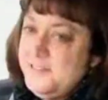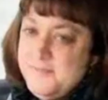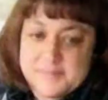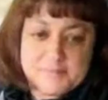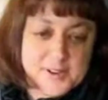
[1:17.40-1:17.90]
one
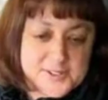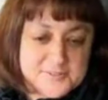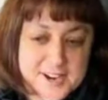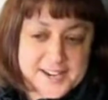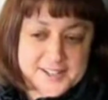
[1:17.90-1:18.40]
of my
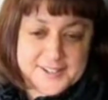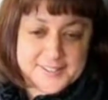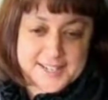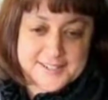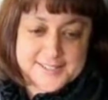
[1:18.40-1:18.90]
most
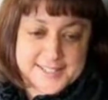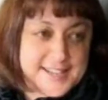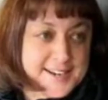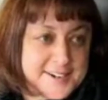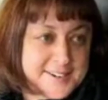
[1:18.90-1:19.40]
regular letters to
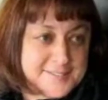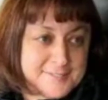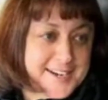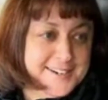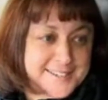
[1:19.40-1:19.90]
the editor
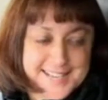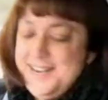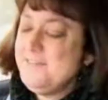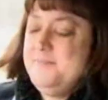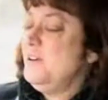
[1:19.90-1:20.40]
writers.
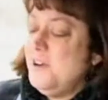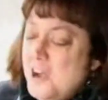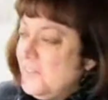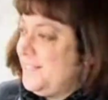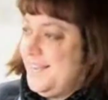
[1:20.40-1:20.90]
I hear from her
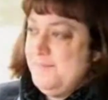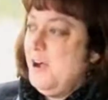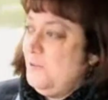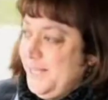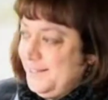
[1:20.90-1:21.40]
all the time,
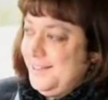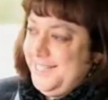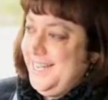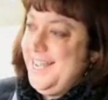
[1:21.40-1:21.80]
all week long. She